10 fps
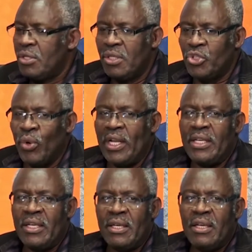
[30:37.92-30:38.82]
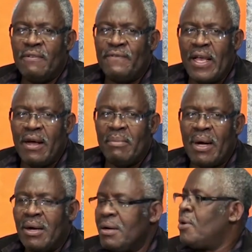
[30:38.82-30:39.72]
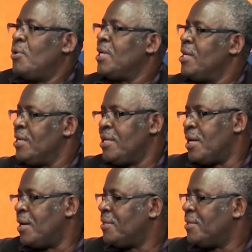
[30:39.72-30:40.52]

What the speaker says: Surely, if I am a godly leader,